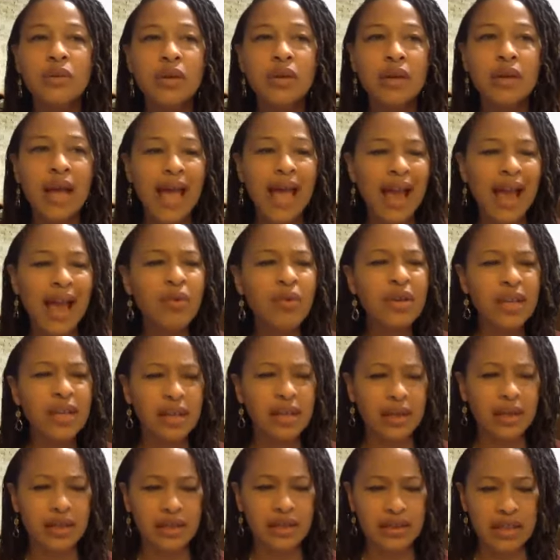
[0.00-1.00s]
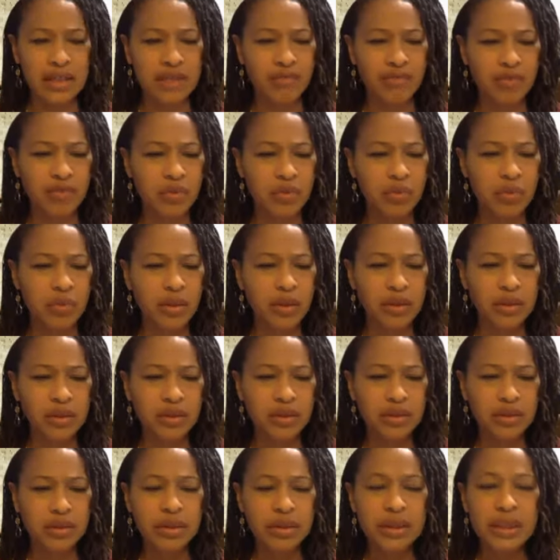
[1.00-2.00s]
area, if you
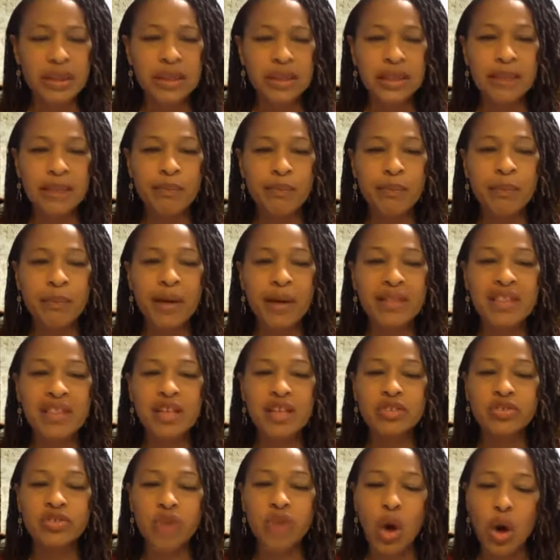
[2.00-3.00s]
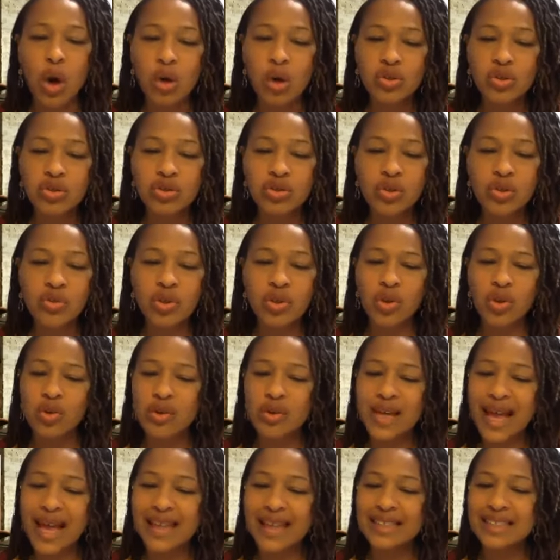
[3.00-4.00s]
will, but there's also the
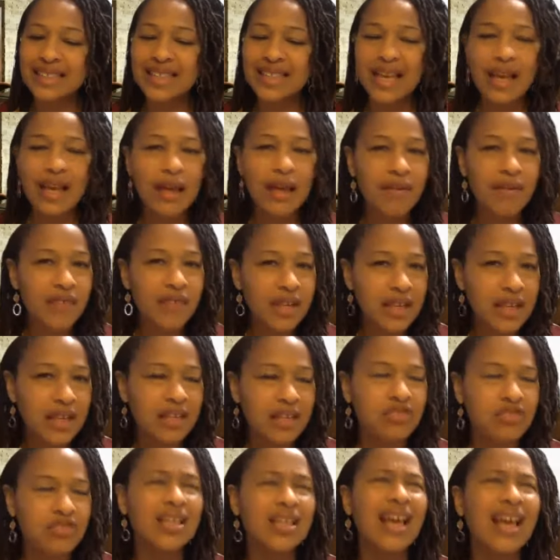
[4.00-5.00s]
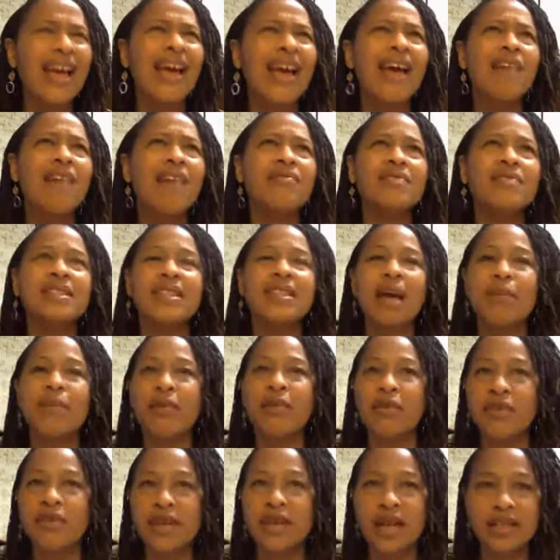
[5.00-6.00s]
creativity. There's every type
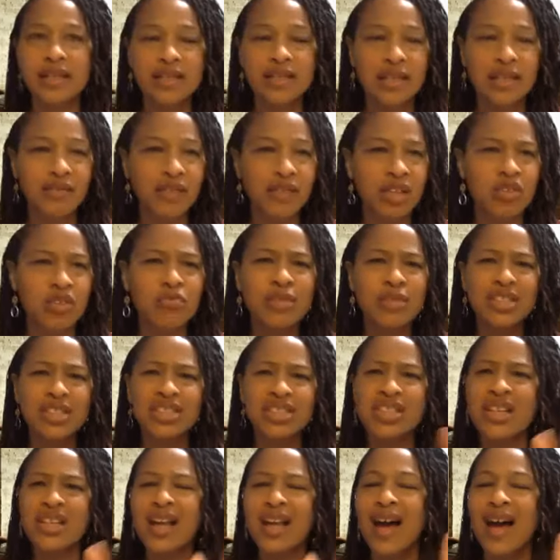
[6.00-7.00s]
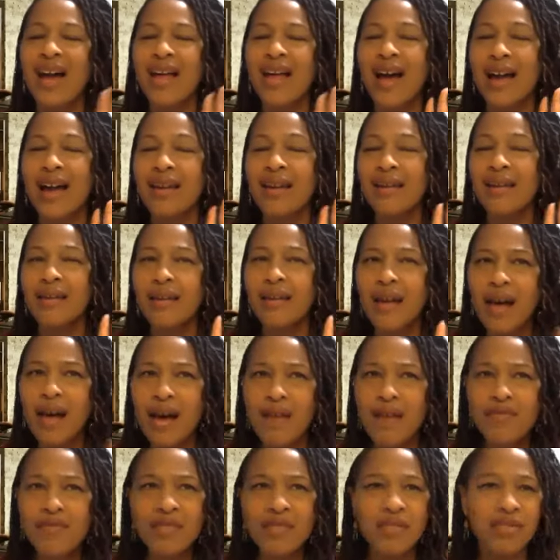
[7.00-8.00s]
of creativity. You mentioned, I
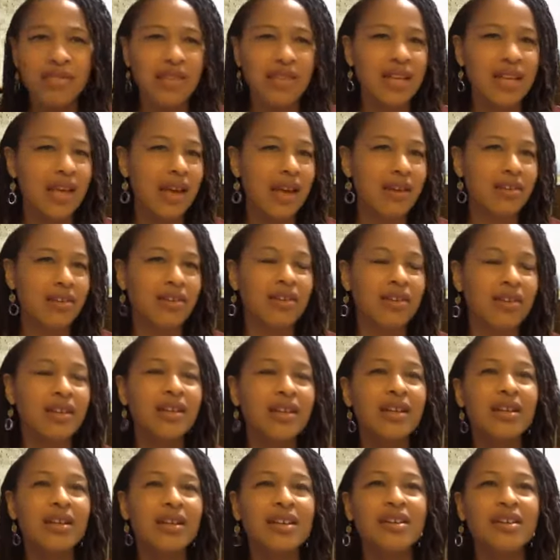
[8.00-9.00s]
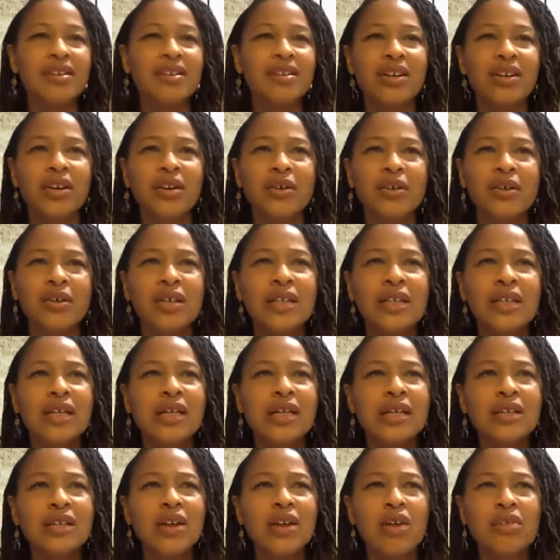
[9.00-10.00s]
love the theater, you know,
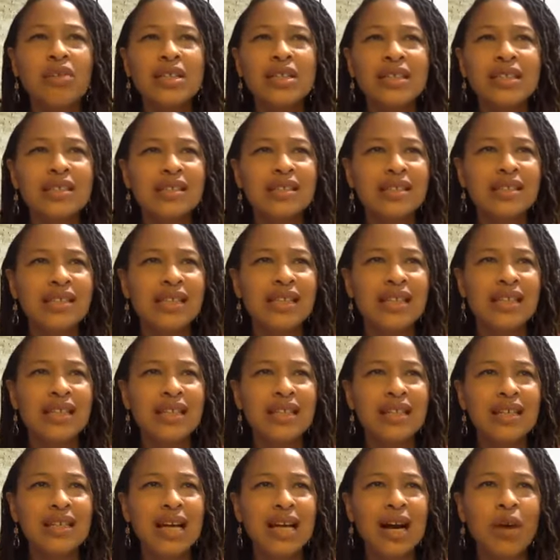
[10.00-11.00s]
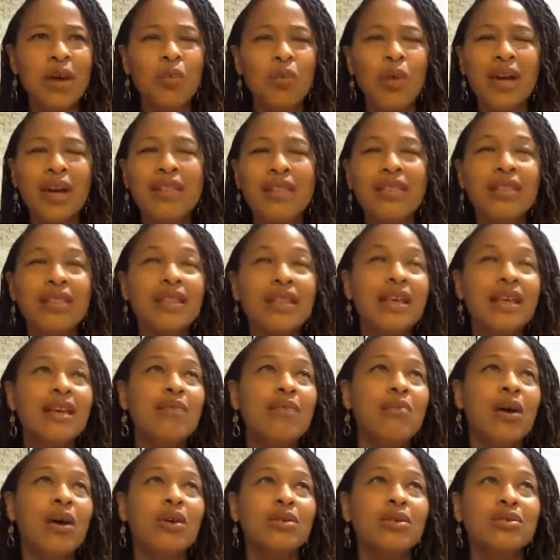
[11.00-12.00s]
going to see one of the
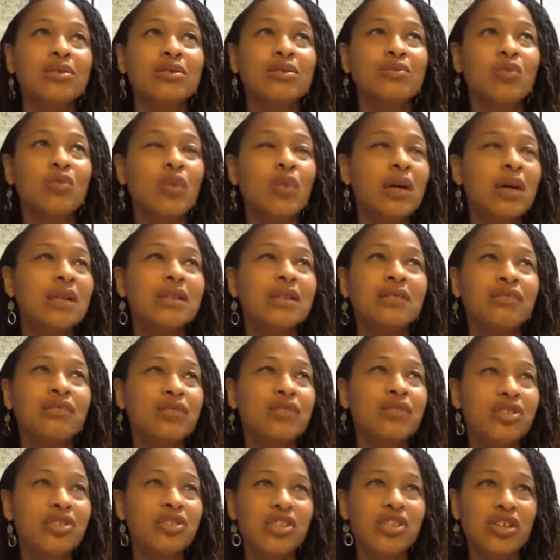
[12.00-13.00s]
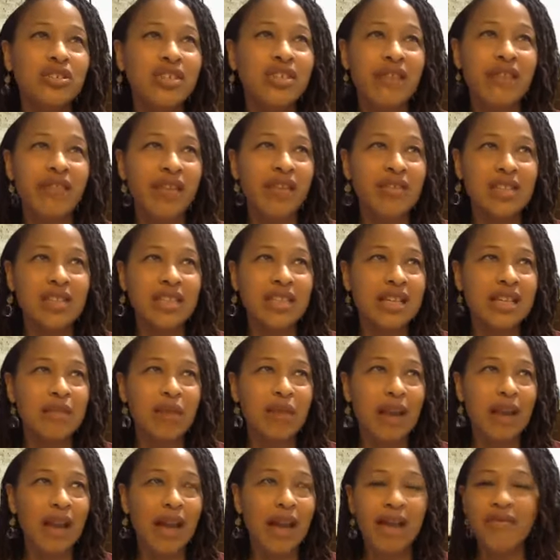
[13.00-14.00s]
most wonderful shows I've ever seen in
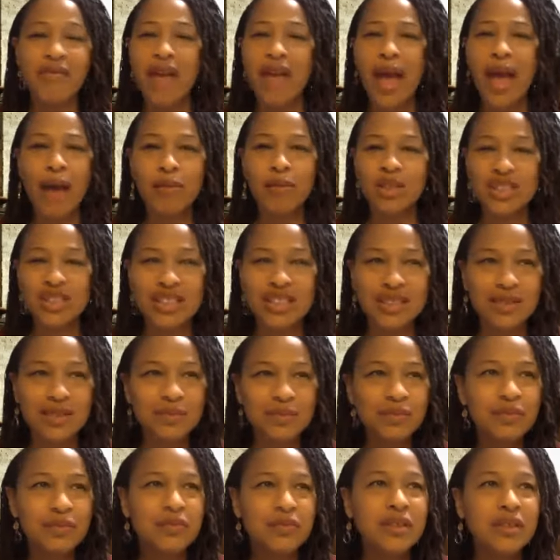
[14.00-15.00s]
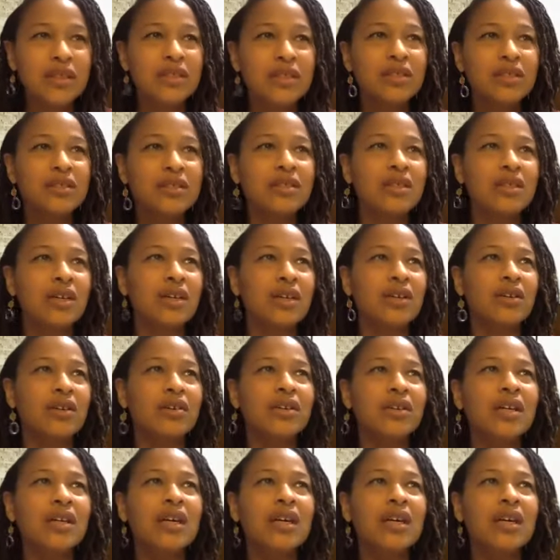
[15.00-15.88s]
my life, Hamilton, you know,